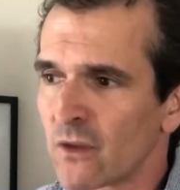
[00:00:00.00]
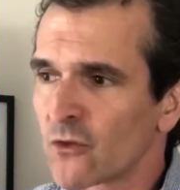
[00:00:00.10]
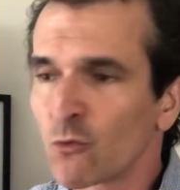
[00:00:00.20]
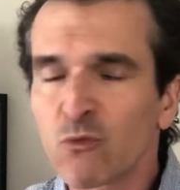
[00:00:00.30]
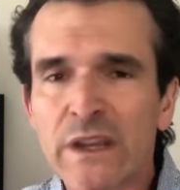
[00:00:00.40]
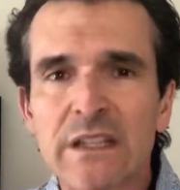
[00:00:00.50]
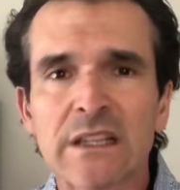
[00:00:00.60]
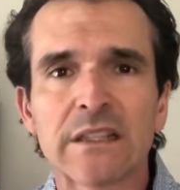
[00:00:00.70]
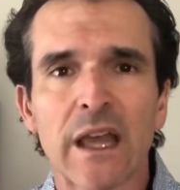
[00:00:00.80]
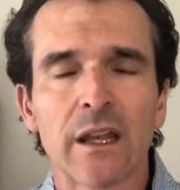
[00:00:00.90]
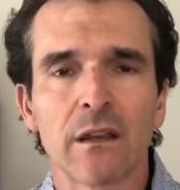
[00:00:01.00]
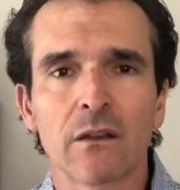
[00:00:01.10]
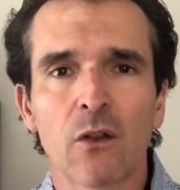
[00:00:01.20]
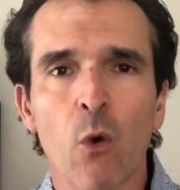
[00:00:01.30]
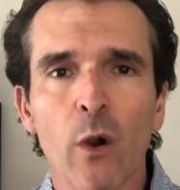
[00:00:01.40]
The reason that
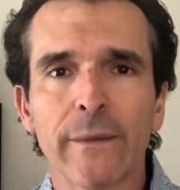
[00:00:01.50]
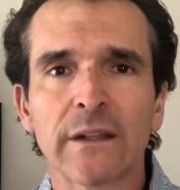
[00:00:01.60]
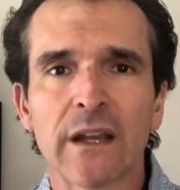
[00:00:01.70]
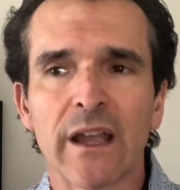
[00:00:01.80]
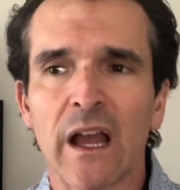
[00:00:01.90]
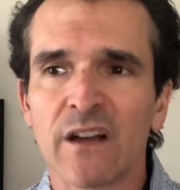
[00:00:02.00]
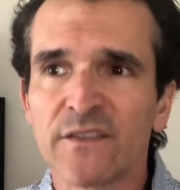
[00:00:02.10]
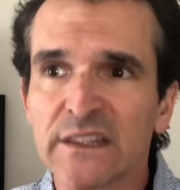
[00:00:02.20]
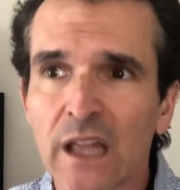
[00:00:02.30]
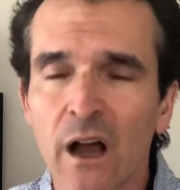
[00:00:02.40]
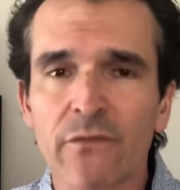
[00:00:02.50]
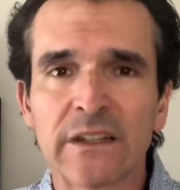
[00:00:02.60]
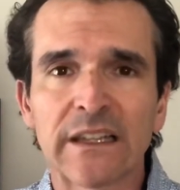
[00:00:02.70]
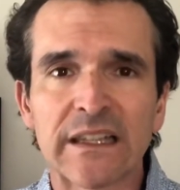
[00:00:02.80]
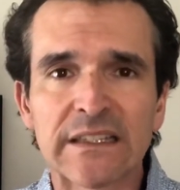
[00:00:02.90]
Corbin and I have loved
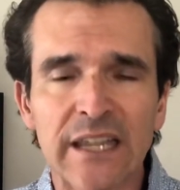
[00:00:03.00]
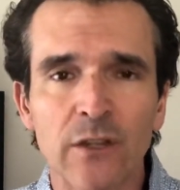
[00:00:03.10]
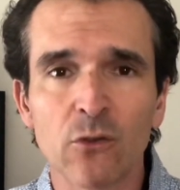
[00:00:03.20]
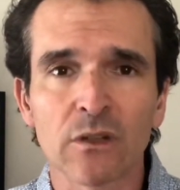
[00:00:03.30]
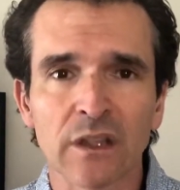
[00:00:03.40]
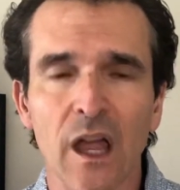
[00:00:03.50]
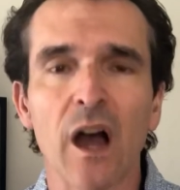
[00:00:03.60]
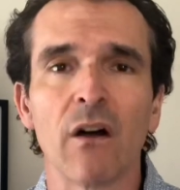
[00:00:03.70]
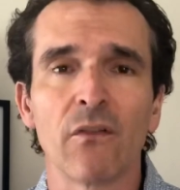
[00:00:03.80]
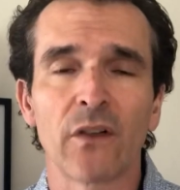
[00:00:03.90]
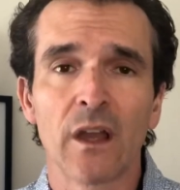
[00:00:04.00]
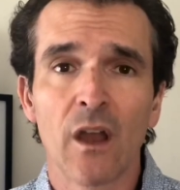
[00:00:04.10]
and continue to love